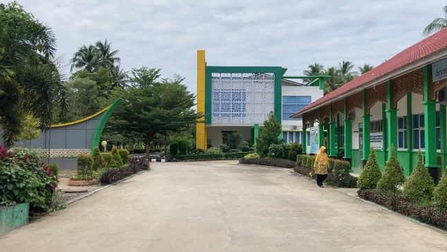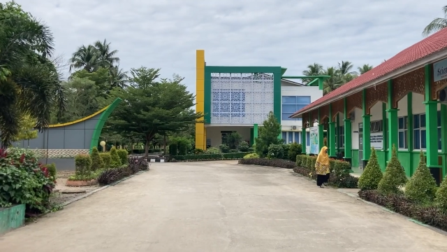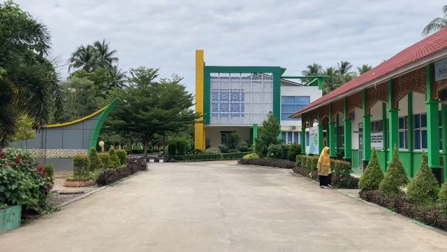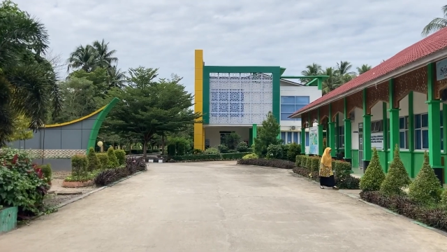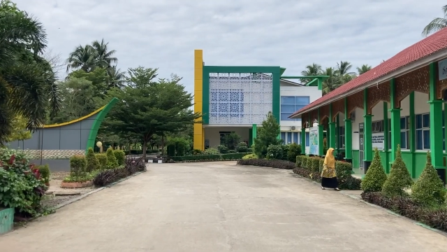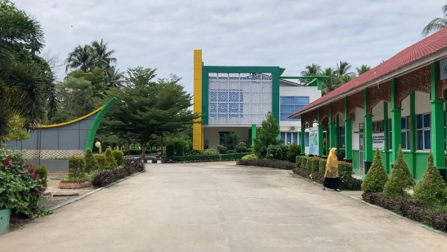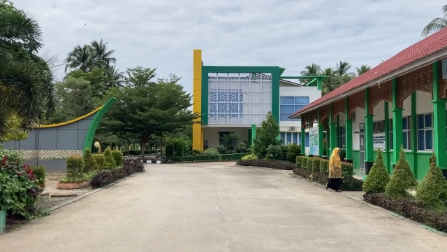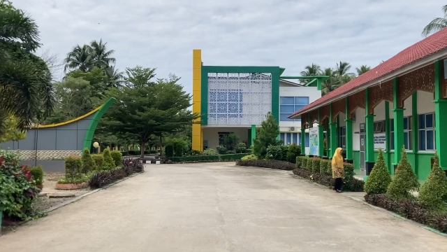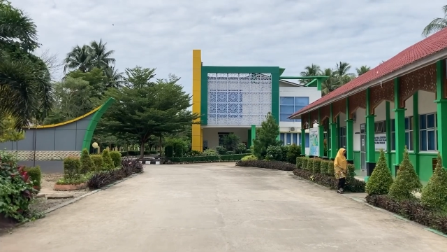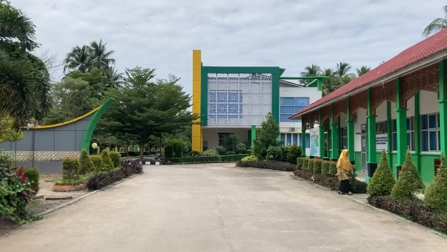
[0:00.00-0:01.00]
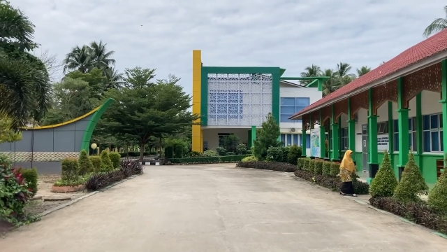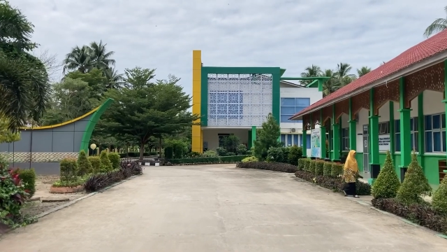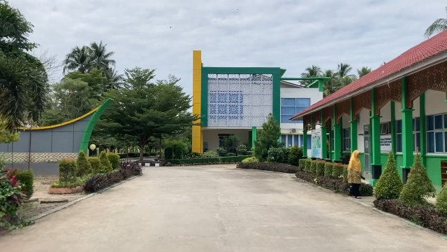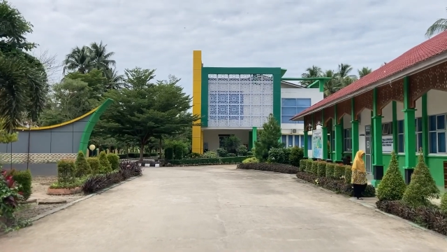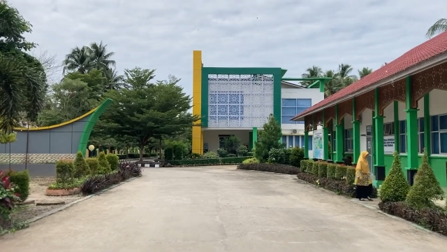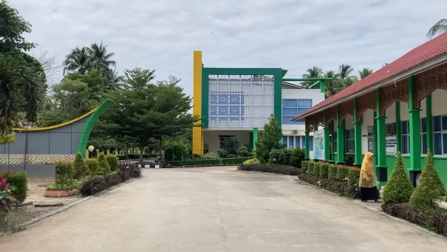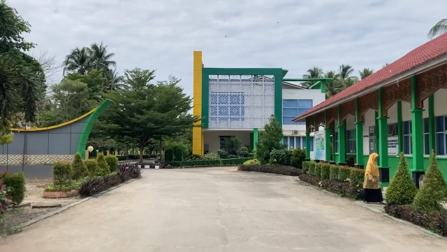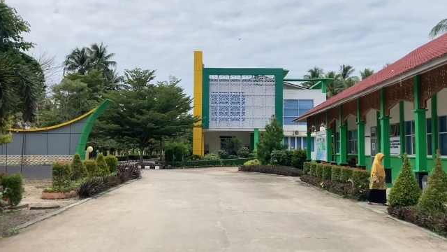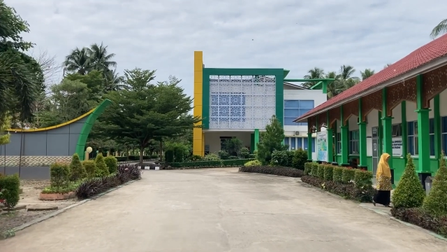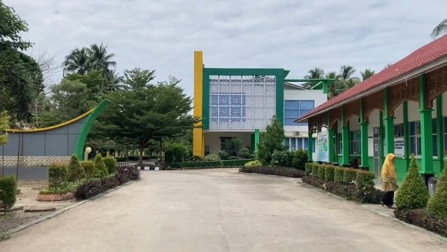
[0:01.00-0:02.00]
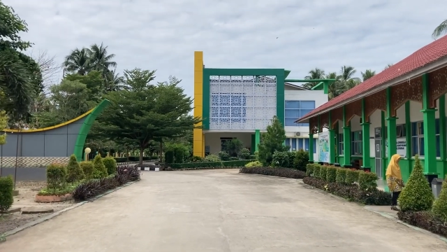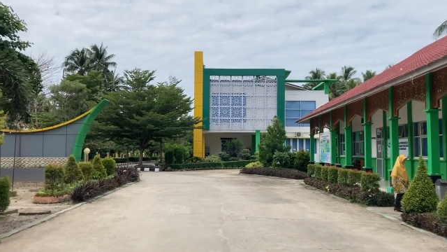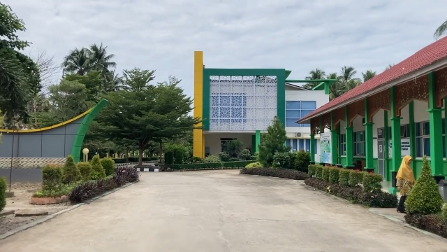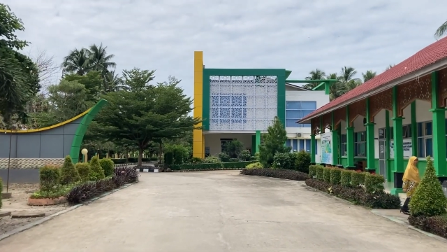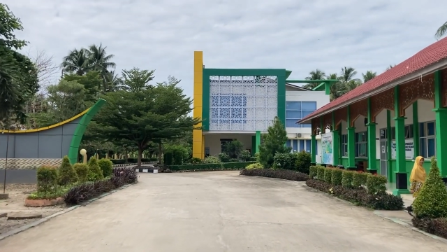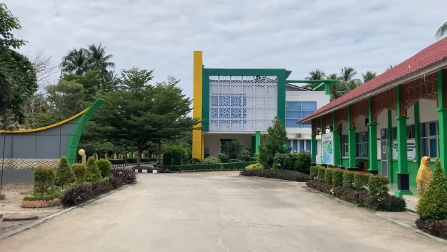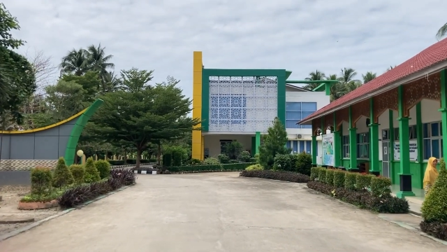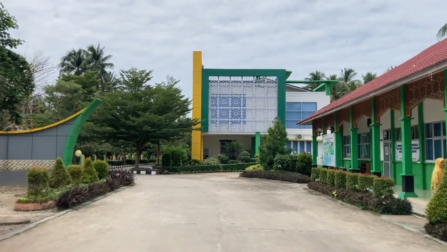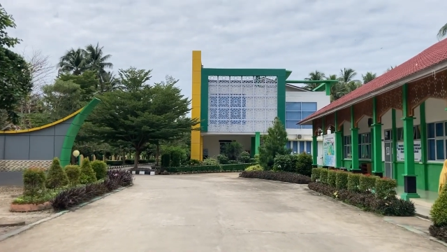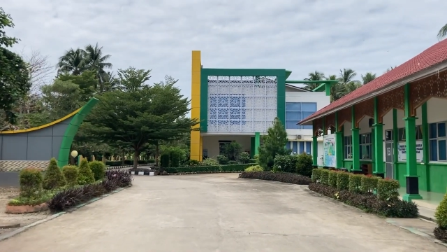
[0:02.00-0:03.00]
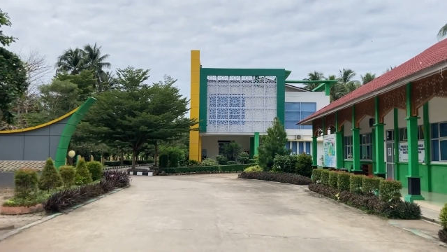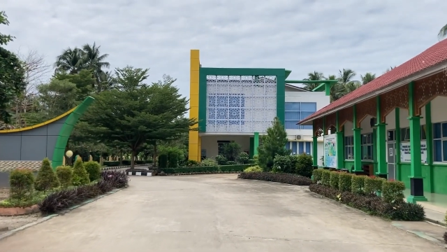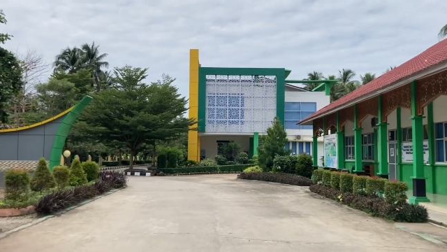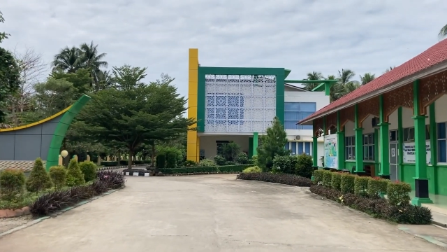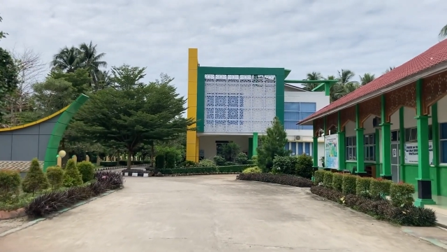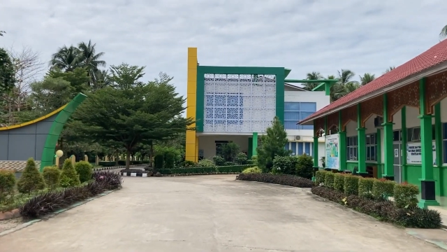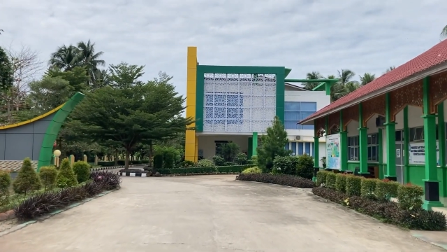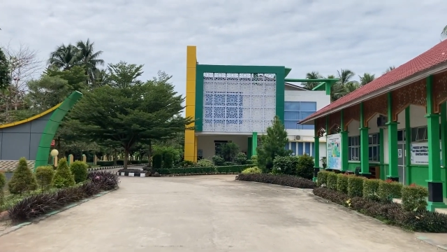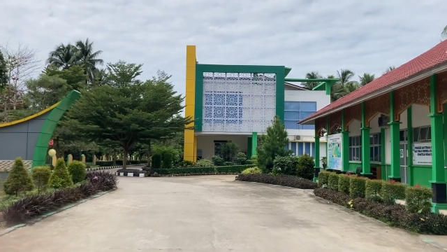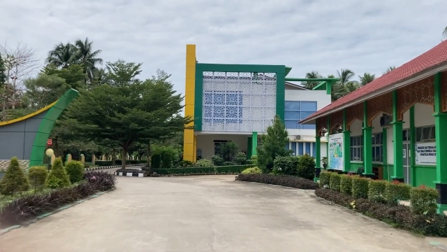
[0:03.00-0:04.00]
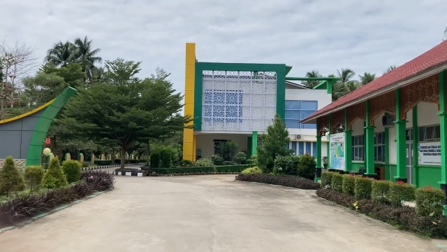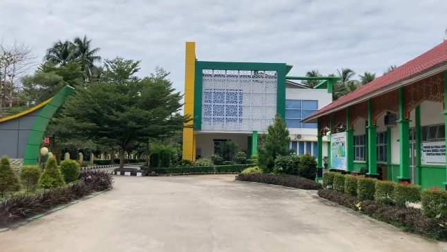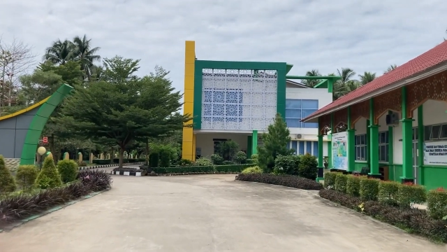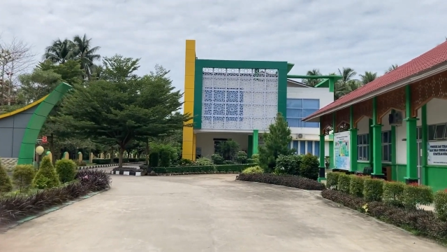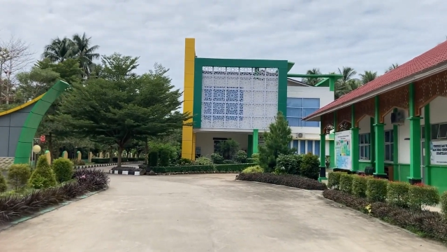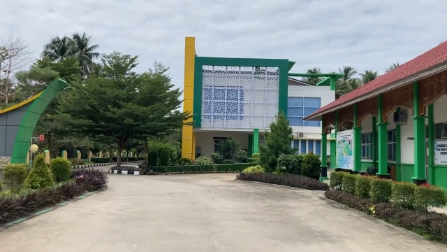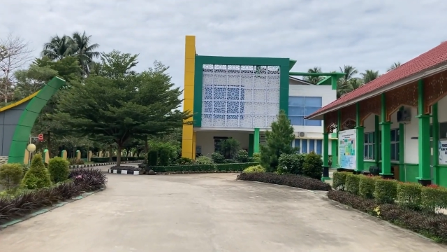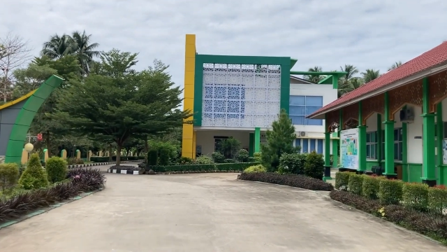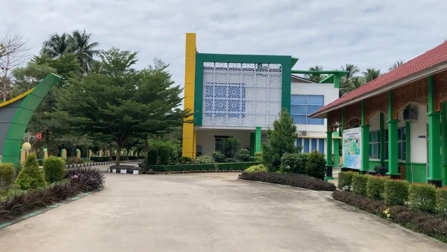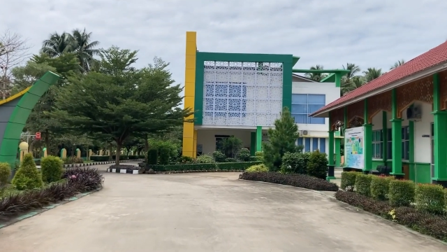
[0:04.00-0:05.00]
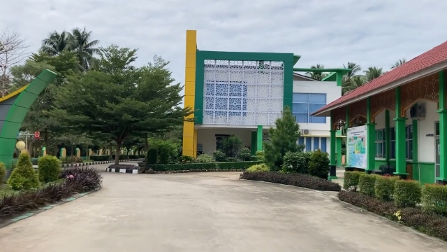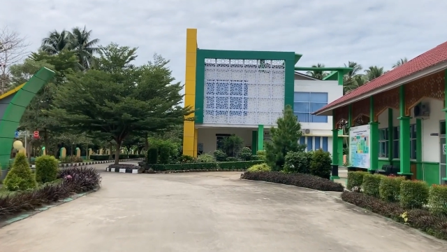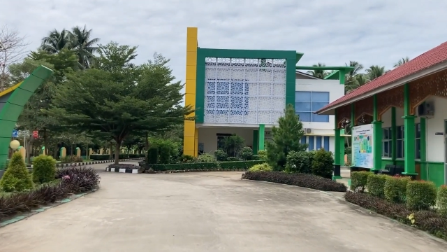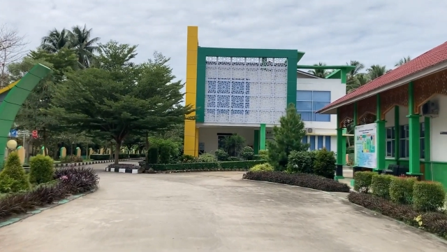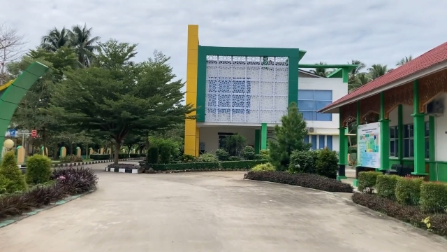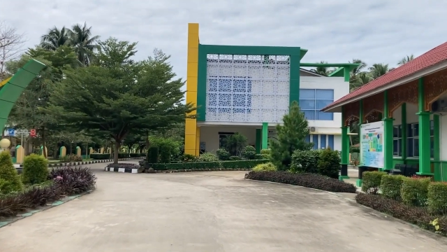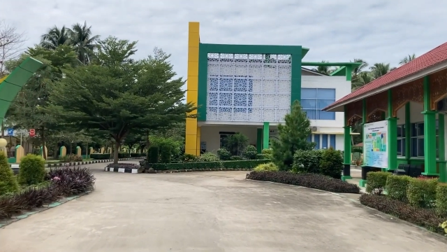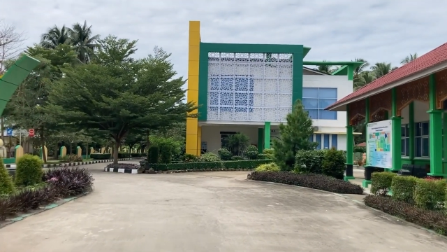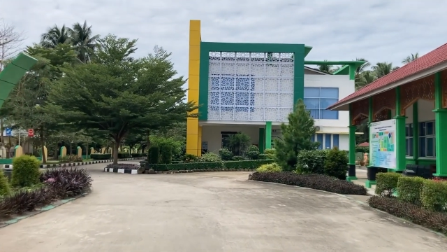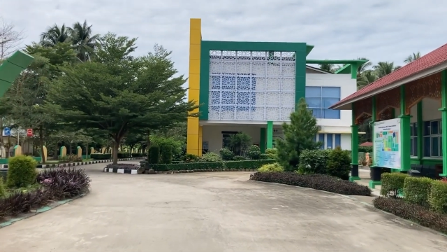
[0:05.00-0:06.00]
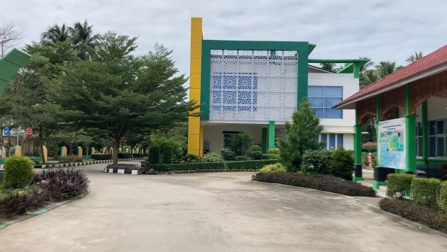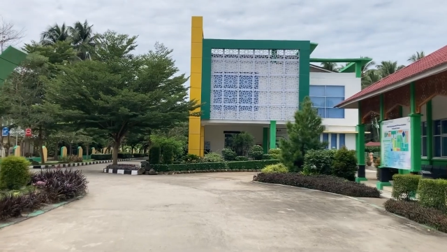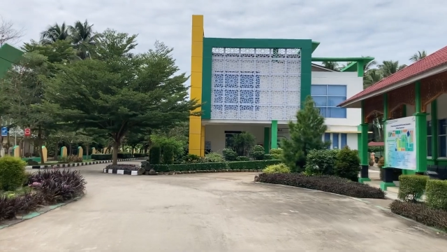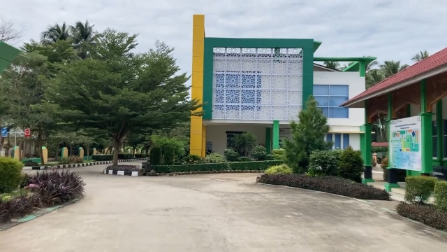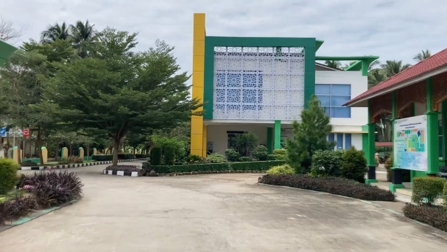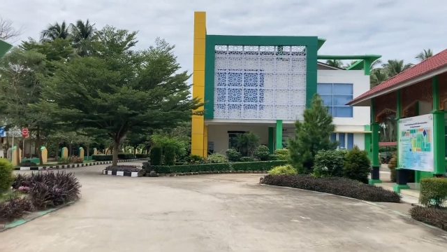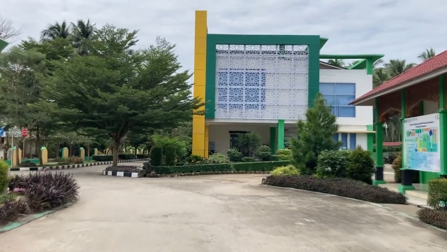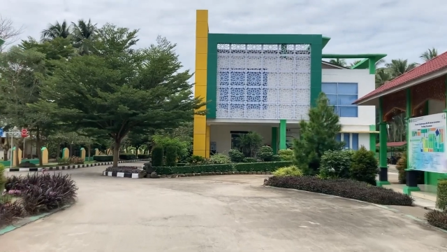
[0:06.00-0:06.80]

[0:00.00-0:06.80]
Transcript: [unreadable: no face in view]